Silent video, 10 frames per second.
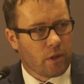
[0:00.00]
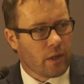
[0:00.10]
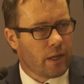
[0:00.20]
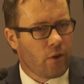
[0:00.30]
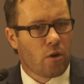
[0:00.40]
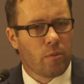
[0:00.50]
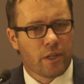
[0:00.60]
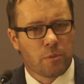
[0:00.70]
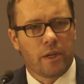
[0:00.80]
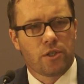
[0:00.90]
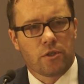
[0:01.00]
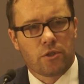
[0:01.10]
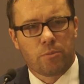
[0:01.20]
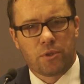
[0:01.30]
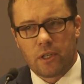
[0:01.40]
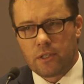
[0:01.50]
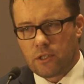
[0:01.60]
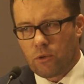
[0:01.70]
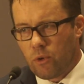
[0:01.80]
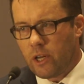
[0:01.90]
Normally a speech on subsidies
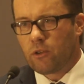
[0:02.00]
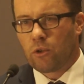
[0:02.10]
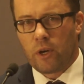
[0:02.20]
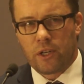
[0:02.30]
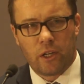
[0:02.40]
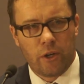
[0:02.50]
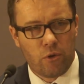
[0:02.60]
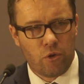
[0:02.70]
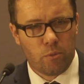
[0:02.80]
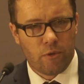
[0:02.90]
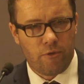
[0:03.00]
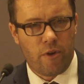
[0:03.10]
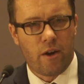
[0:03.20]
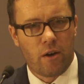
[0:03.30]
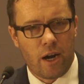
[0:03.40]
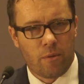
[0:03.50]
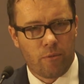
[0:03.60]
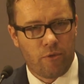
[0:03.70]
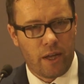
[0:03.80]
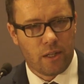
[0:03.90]
is a really good way to clear a room if a fire alarm
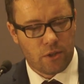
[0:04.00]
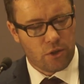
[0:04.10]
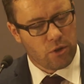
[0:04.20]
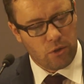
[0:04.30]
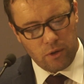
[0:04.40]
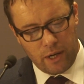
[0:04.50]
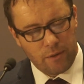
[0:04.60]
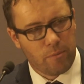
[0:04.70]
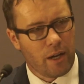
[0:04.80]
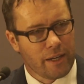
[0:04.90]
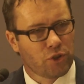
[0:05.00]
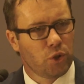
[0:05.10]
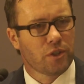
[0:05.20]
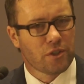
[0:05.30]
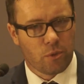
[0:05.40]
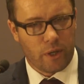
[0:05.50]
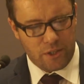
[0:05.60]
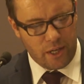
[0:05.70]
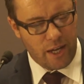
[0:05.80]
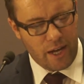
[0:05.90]
fails, so I'll get through this as quick as
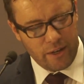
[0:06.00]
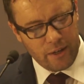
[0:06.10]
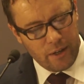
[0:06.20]
I can.